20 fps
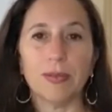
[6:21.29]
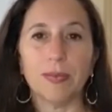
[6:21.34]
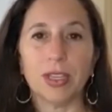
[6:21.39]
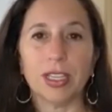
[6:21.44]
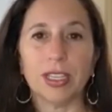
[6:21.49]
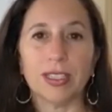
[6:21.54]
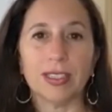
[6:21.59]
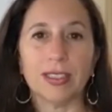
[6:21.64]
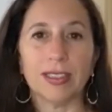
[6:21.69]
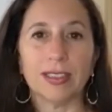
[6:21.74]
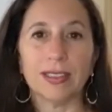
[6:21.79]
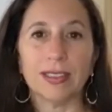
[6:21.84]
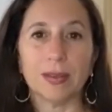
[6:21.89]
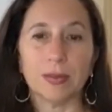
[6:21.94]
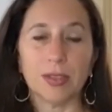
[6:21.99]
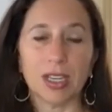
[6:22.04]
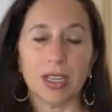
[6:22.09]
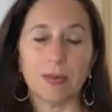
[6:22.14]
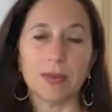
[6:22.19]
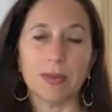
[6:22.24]
Because
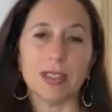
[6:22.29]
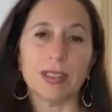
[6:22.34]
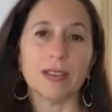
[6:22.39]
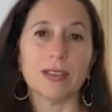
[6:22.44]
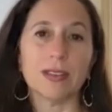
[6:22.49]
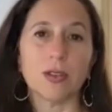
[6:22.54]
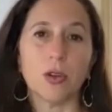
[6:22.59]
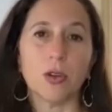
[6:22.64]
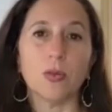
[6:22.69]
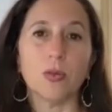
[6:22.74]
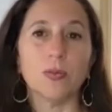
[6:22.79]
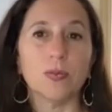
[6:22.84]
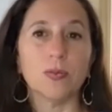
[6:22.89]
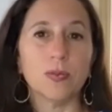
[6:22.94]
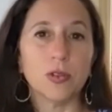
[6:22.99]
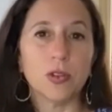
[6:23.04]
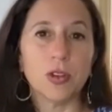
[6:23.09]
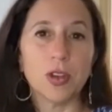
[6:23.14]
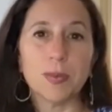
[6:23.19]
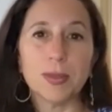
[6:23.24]
sometimes their scope
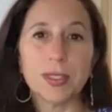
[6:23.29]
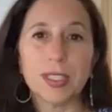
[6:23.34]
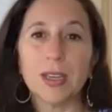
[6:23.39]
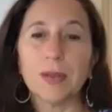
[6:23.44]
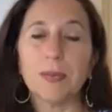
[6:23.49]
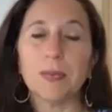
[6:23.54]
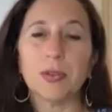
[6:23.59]
creeps up,